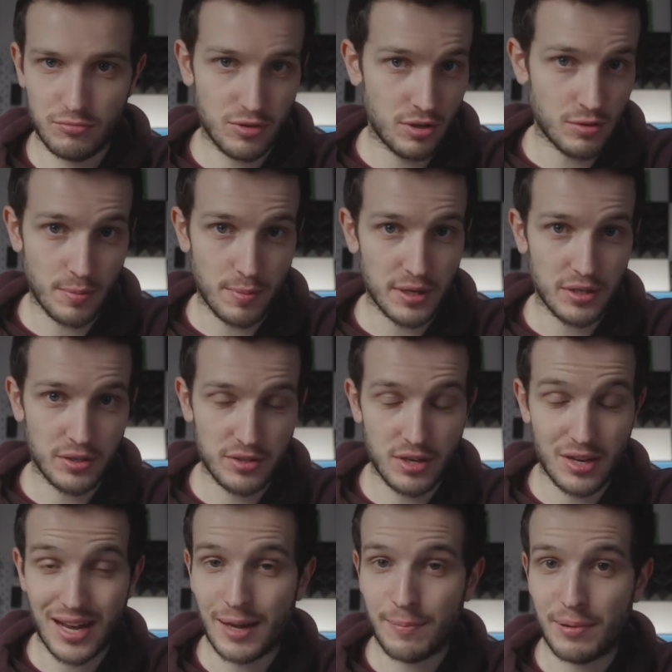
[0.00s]
go about using
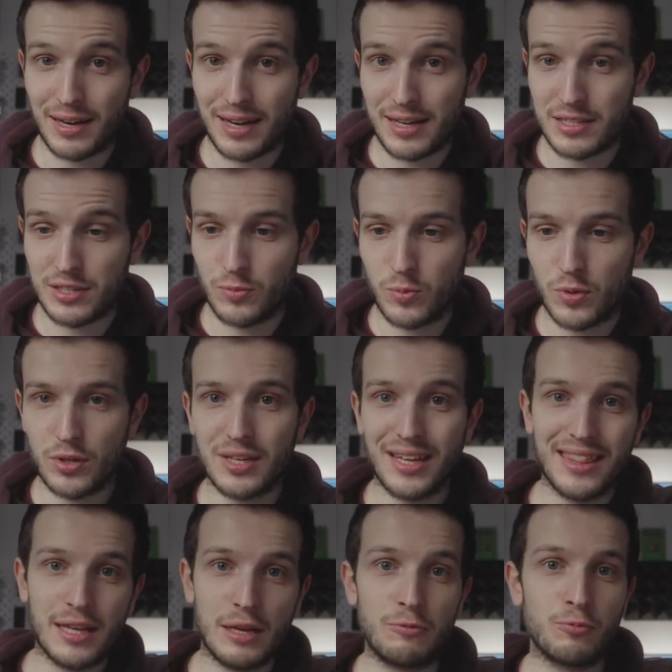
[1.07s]
your iPad as you would
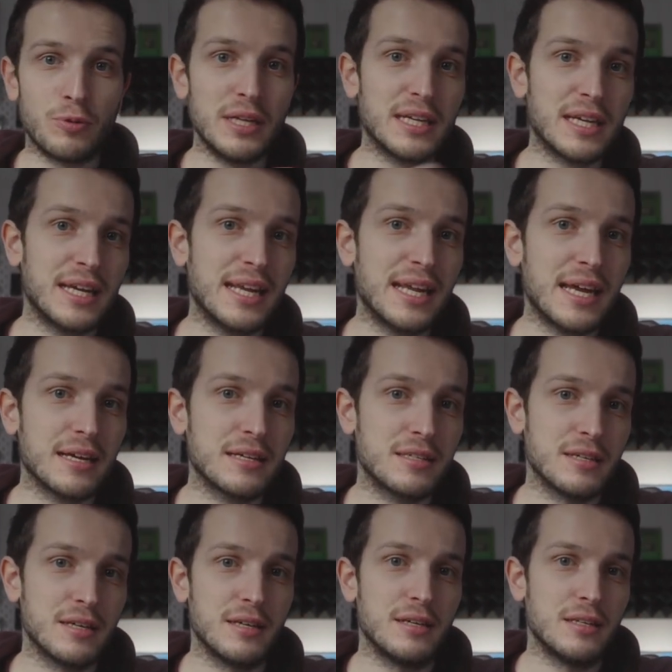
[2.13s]
and then
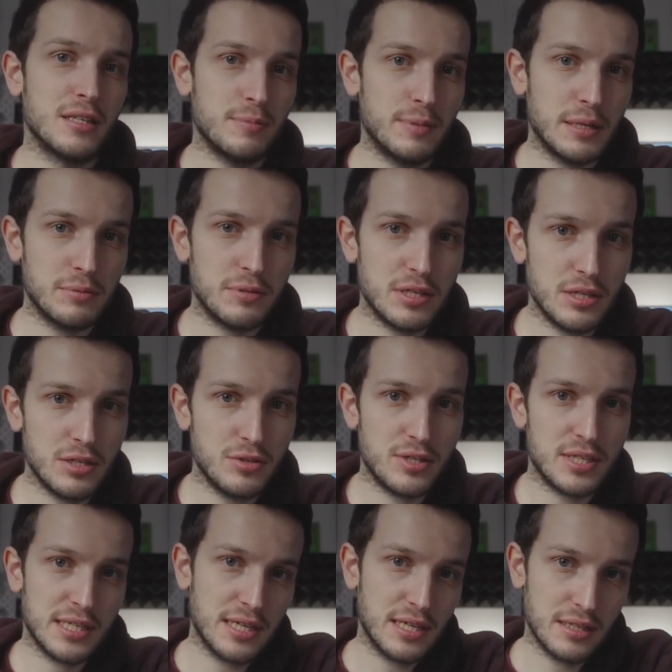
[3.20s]
reconnect to be able to use
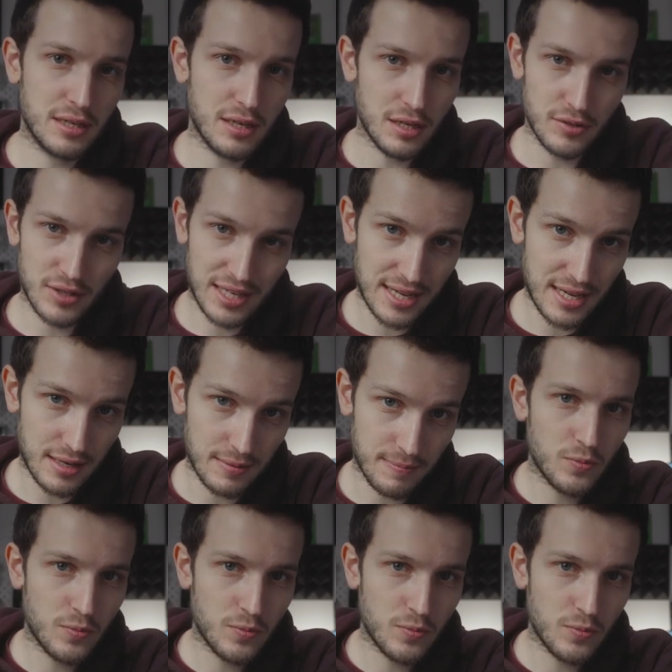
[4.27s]
Sidecar again,